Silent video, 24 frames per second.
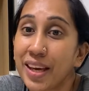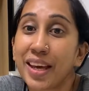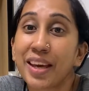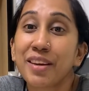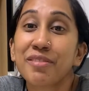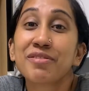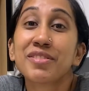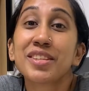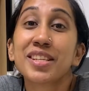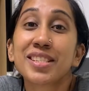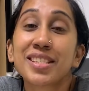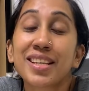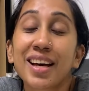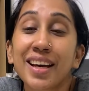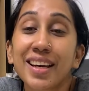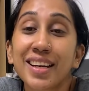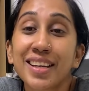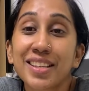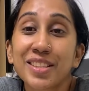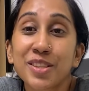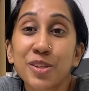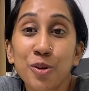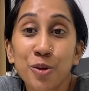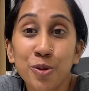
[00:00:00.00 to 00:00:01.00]
if
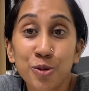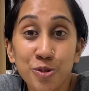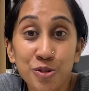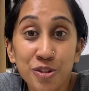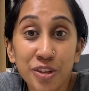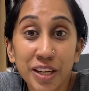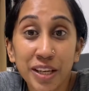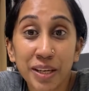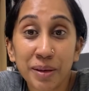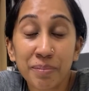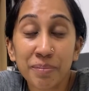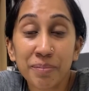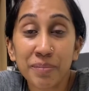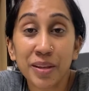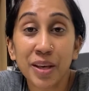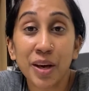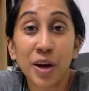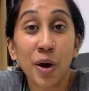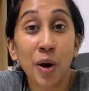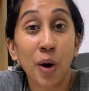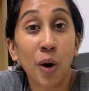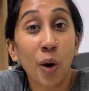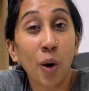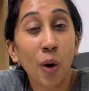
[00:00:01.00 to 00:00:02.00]
design is your dream,
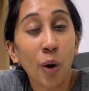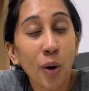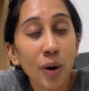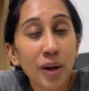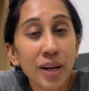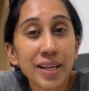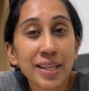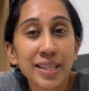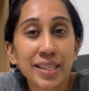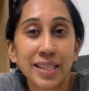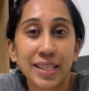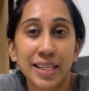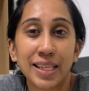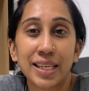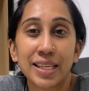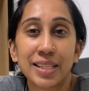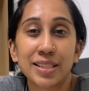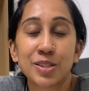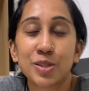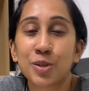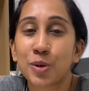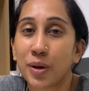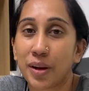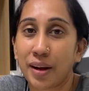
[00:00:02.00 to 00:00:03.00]
all it
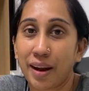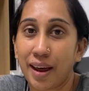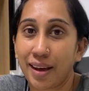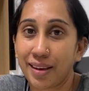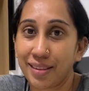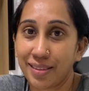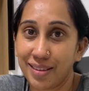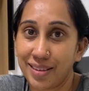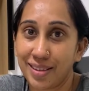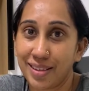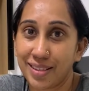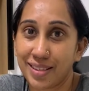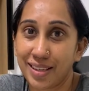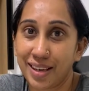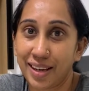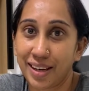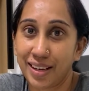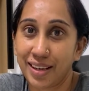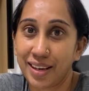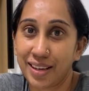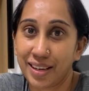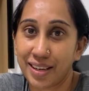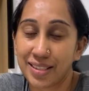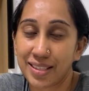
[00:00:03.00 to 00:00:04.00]
needs to crack the
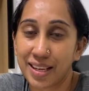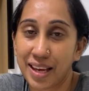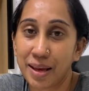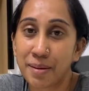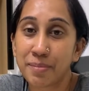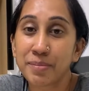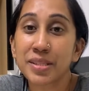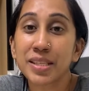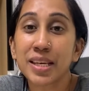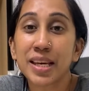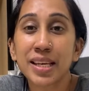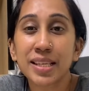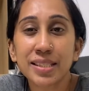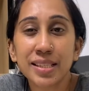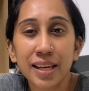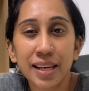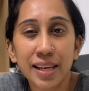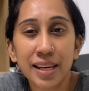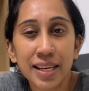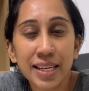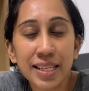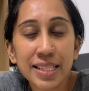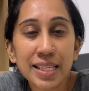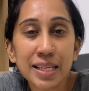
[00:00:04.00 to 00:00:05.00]
design exams is a
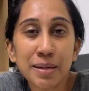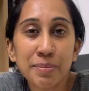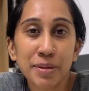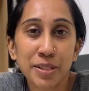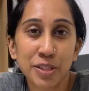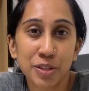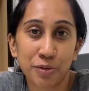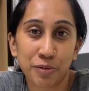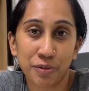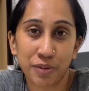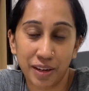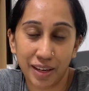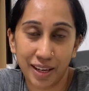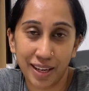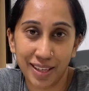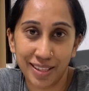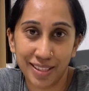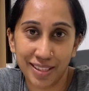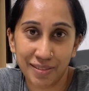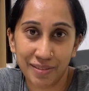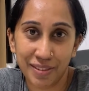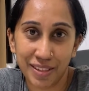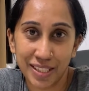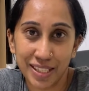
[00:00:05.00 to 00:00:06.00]
little bit of
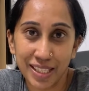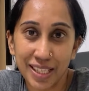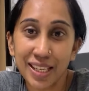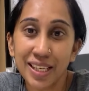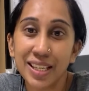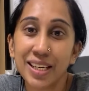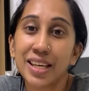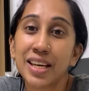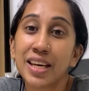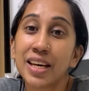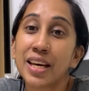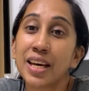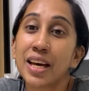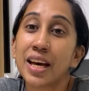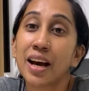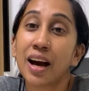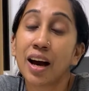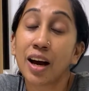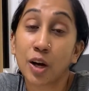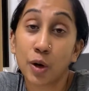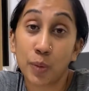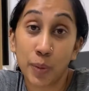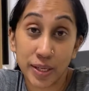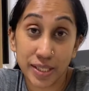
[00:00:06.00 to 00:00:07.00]
creativity,
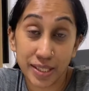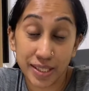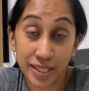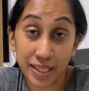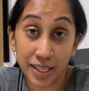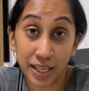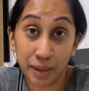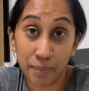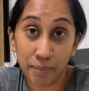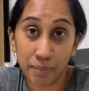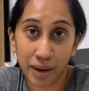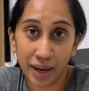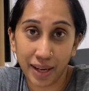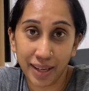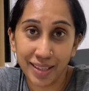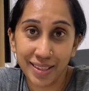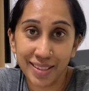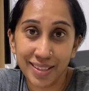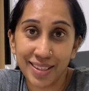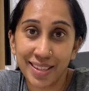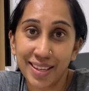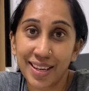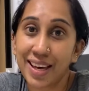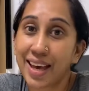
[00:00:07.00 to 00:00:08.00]
a questioning
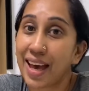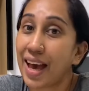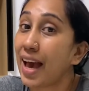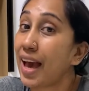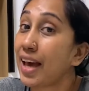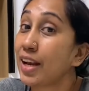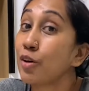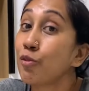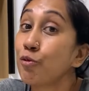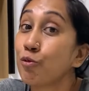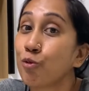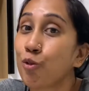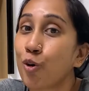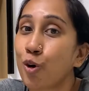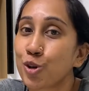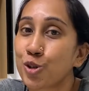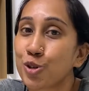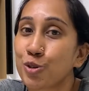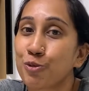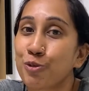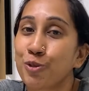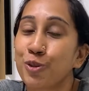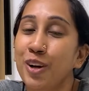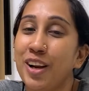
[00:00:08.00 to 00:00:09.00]
mind, and a
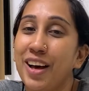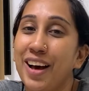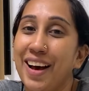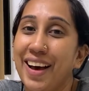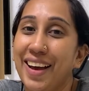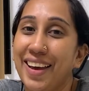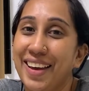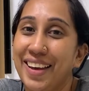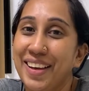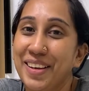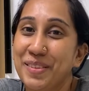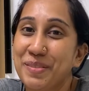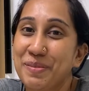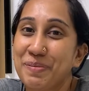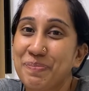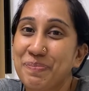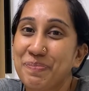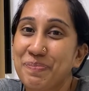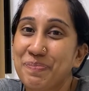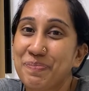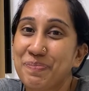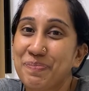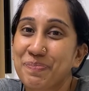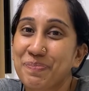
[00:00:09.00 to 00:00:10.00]
watchful eye.
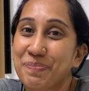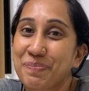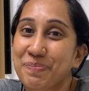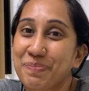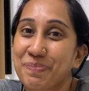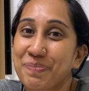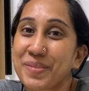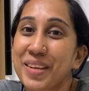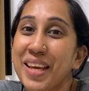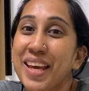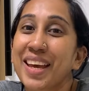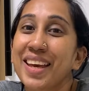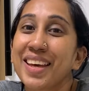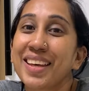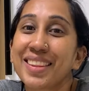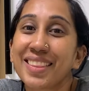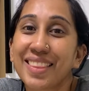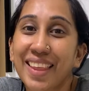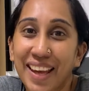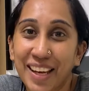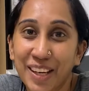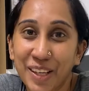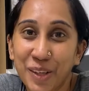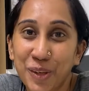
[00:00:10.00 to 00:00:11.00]

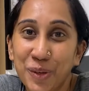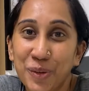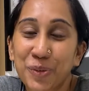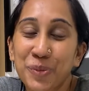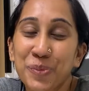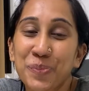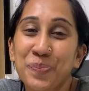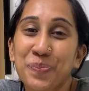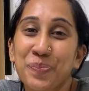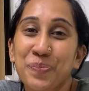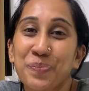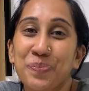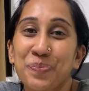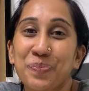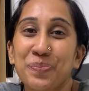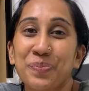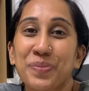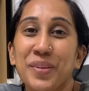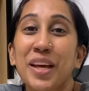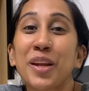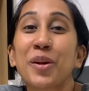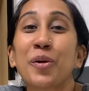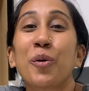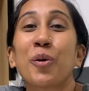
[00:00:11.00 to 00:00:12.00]
Thank you,
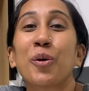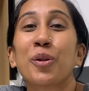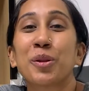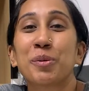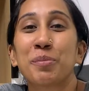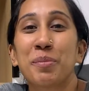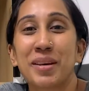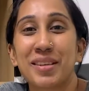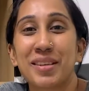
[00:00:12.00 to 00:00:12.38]
and all the